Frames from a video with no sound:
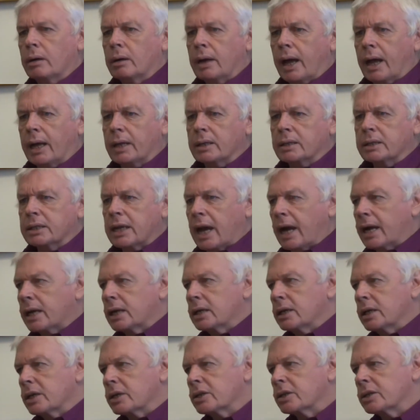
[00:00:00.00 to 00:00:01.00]

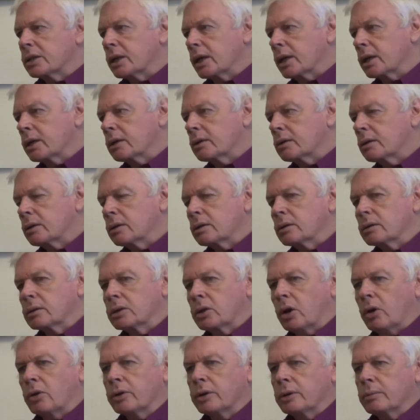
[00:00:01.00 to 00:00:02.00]
antagonistic
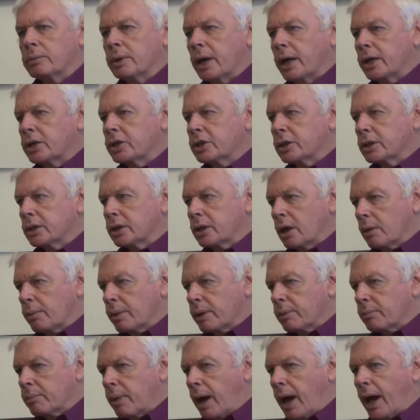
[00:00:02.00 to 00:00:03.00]
condemnation
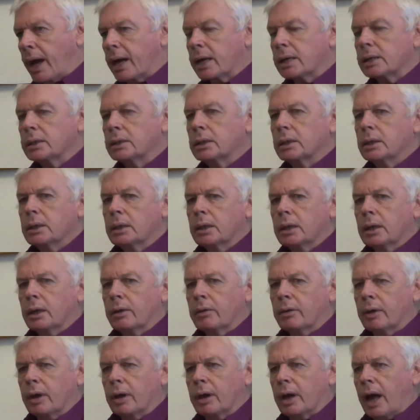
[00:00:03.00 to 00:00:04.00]
coming back.
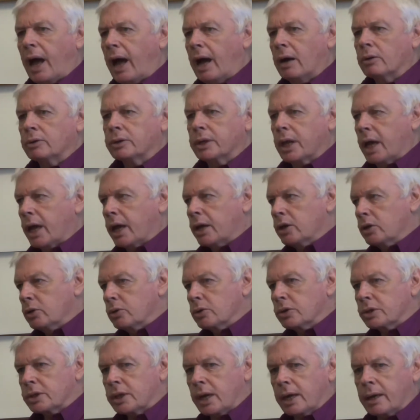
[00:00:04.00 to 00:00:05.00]
That how dare
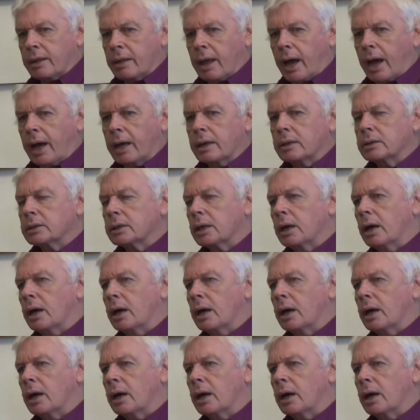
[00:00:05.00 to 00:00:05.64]
you say that